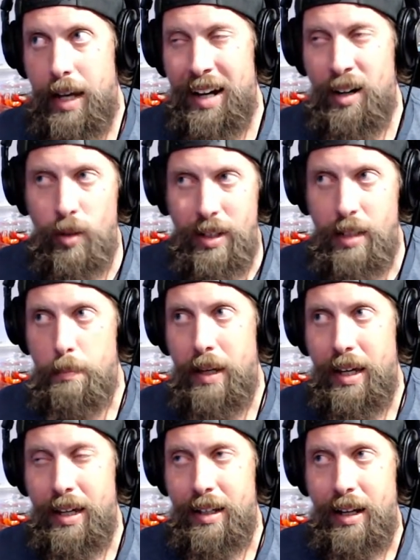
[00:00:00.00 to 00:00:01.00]
I don't e
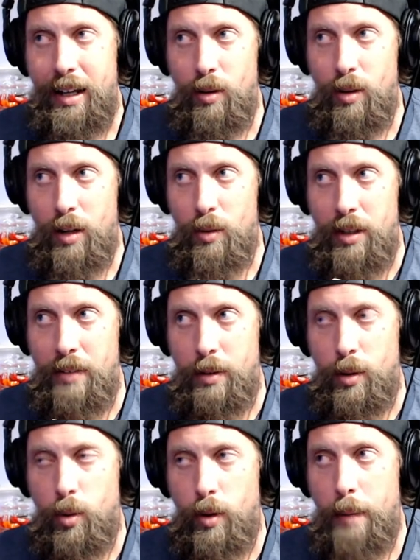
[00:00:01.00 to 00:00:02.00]
beg and I don't I don't give a
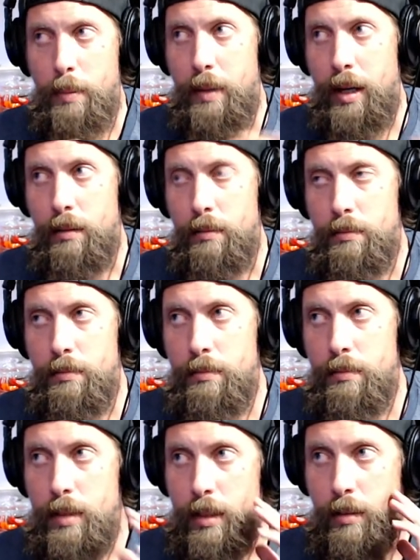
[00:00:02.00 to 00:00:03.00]
crap about,
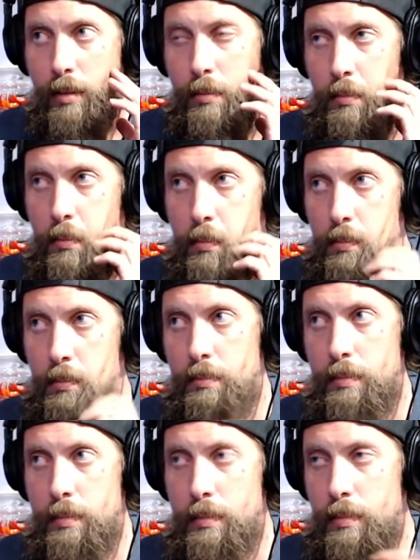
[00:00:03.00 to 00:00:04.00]
you know,
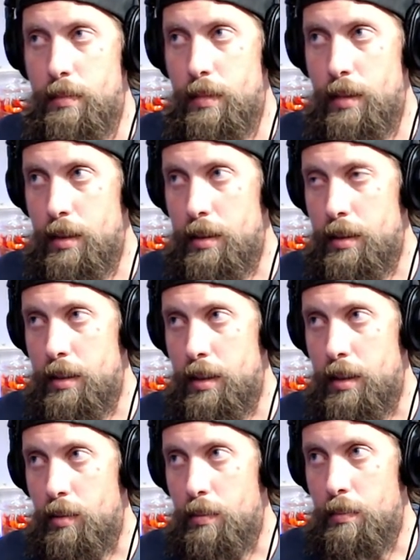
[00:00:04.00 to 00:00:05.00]

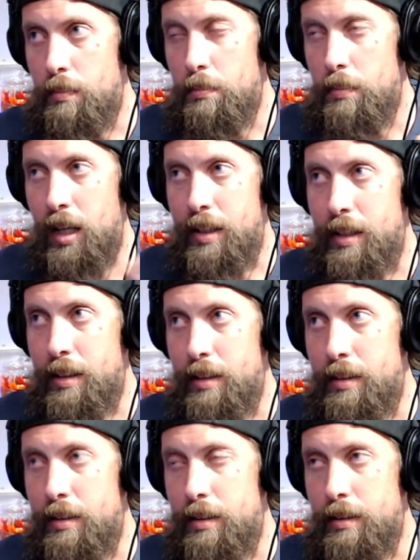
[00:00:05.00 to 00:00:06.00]
you know,
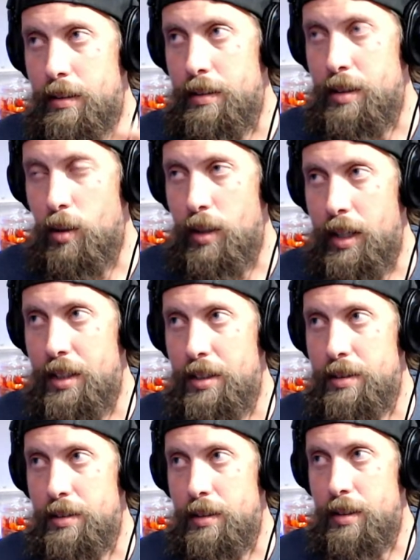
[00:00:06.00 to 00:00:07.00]
money or, or
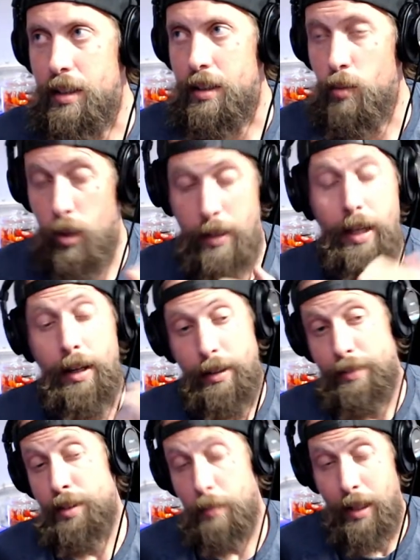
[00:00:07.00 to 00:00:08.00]
donations or anything. Well, now
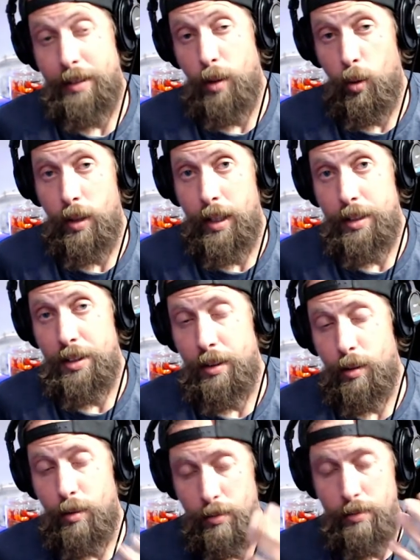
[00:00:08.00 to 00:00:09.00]
if somebody donates, you
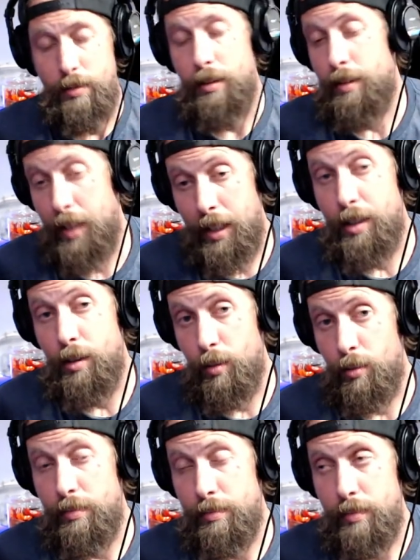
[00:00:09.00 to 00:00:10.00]
know, thank
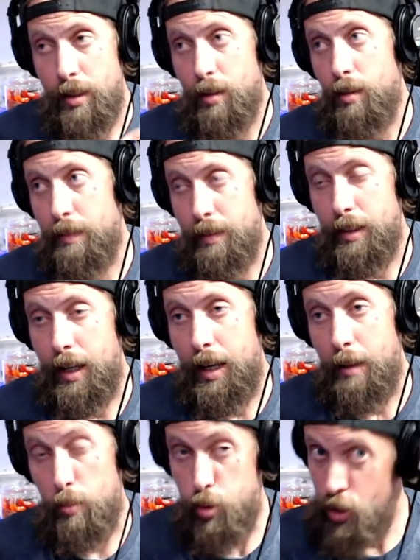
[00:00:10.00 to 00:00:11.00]
you. You know,
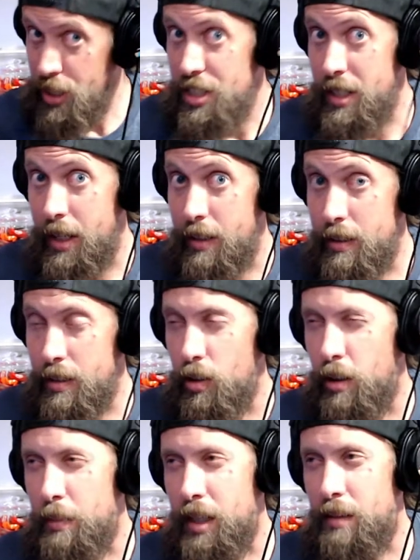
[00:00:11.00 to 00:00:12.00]
I appreciate it, you
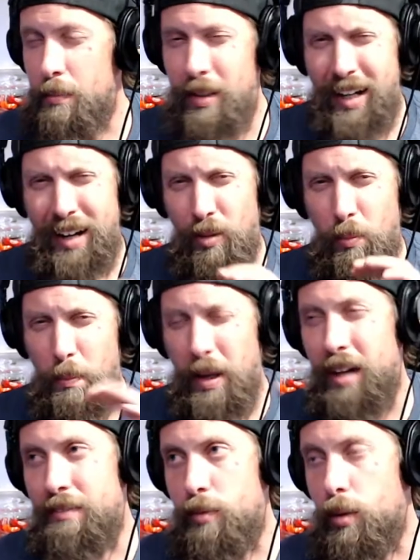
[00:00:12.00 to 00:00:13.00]
know what I mean? But I don't
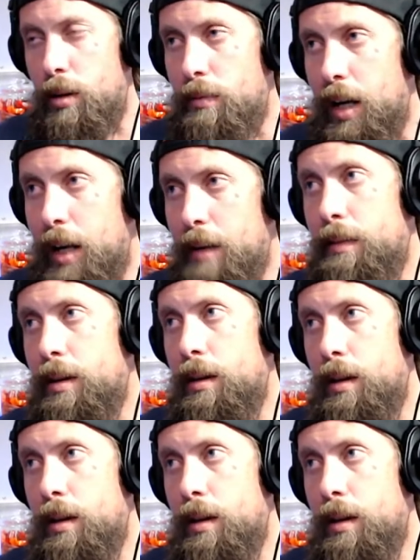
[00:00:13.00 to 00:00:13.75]
beg for it, right?